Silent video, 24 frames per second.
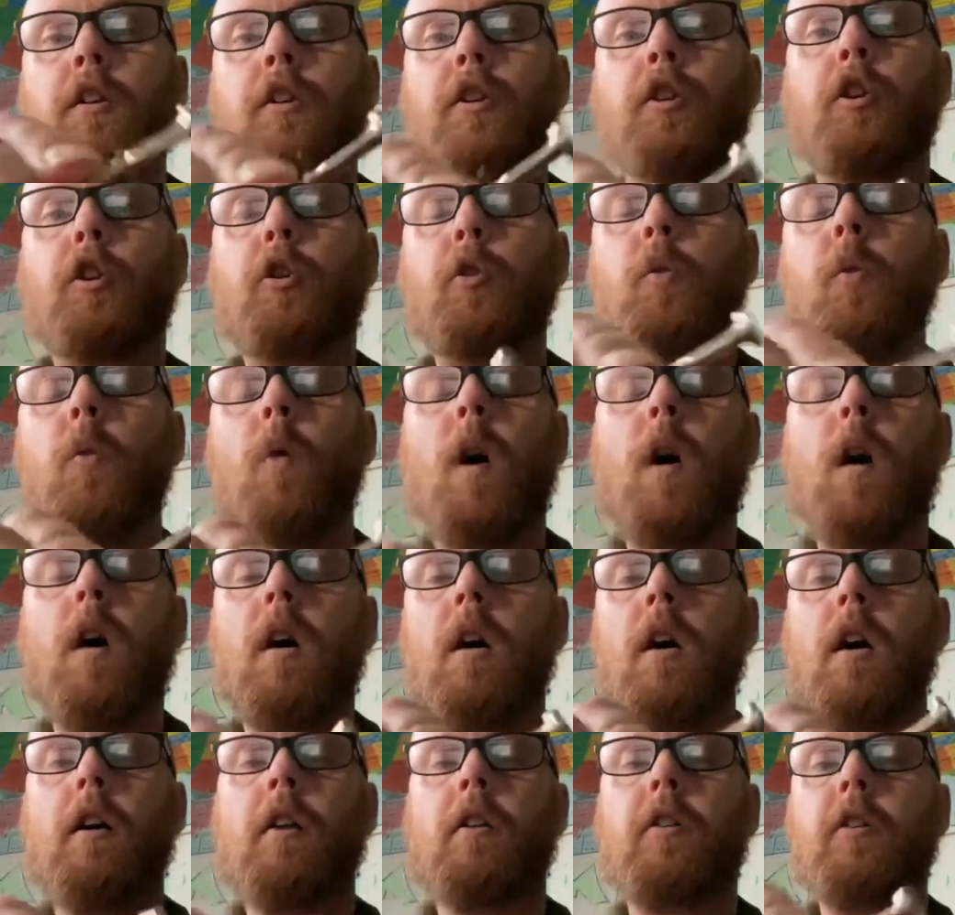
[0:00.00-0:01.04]
you
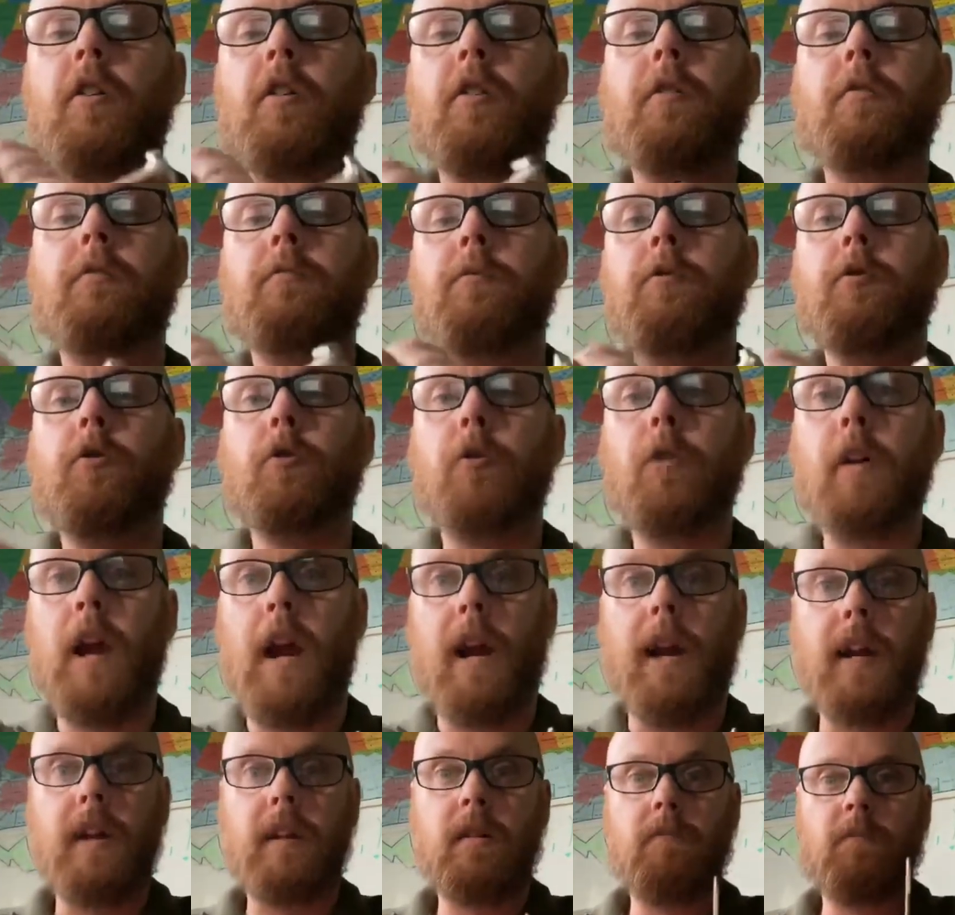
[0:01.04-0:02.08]
are
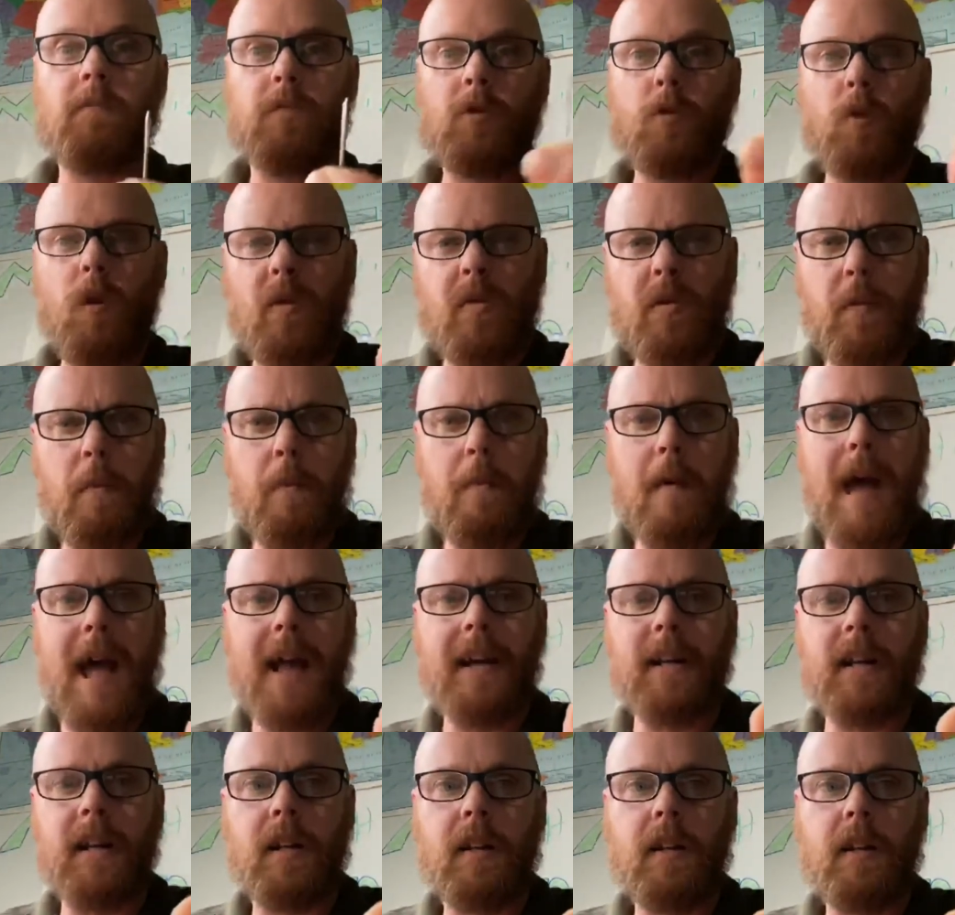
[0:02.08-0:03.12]
creating sort of a
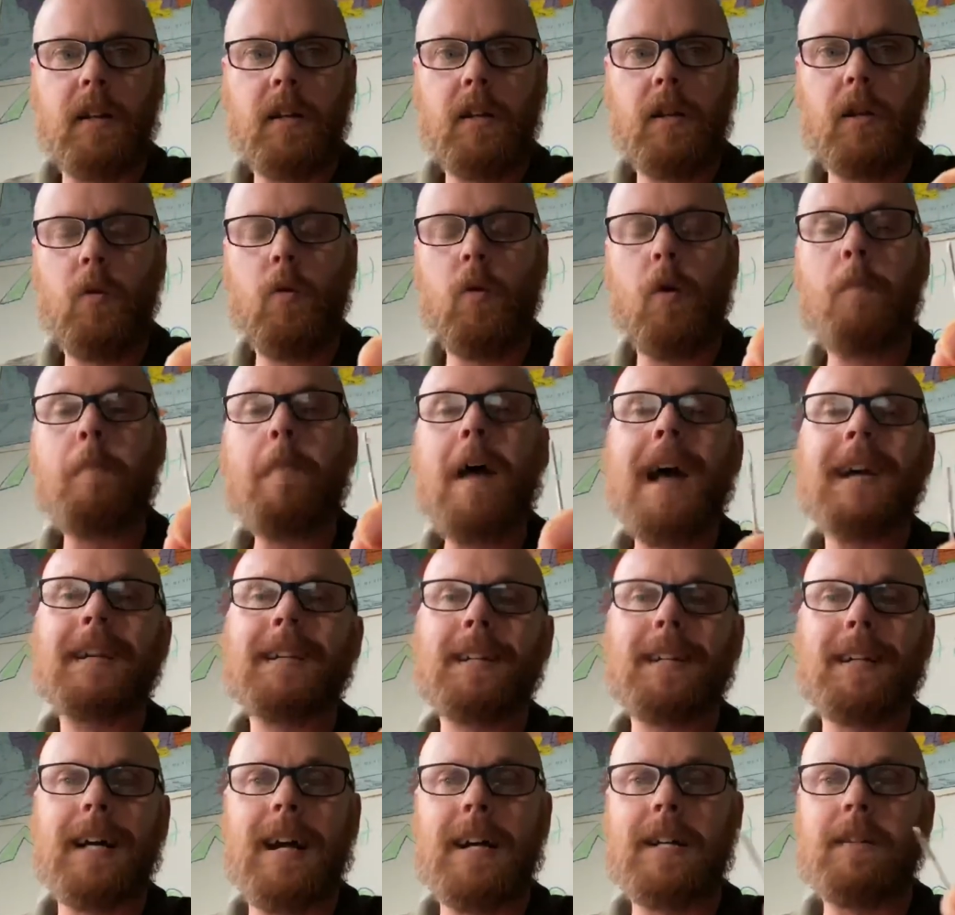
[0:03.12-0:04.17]
magnet. You are
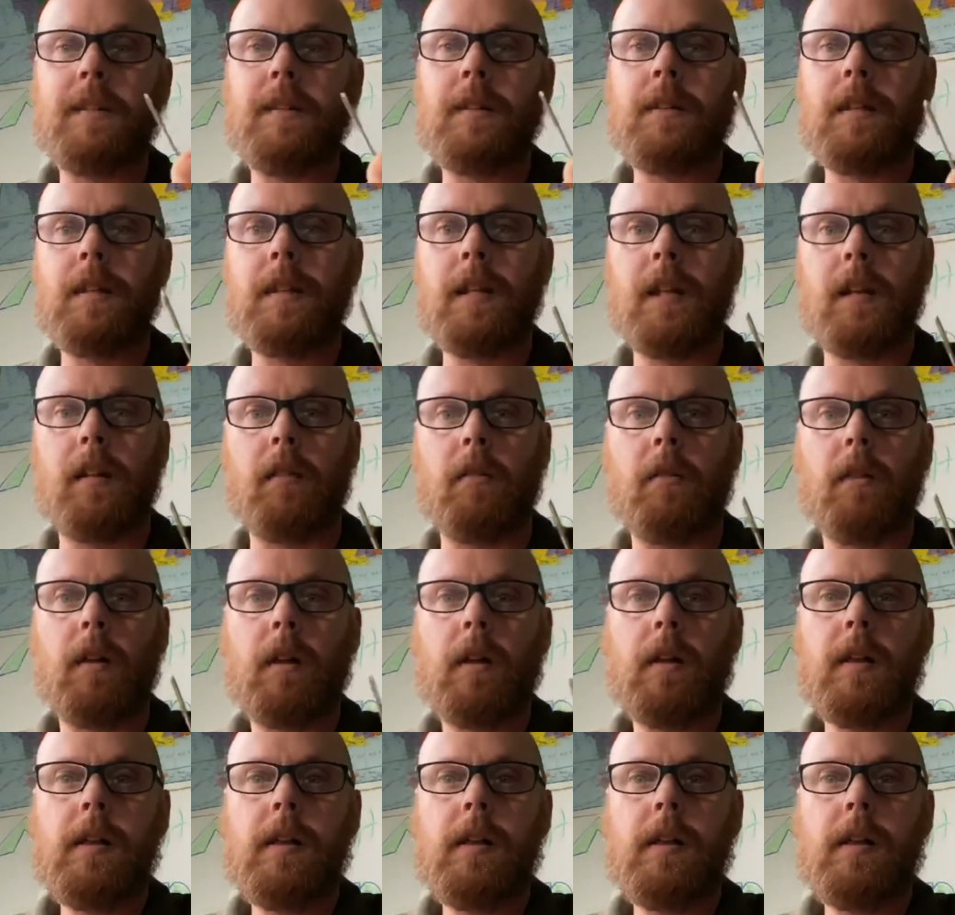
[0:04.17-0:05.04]
magnetizing the needle.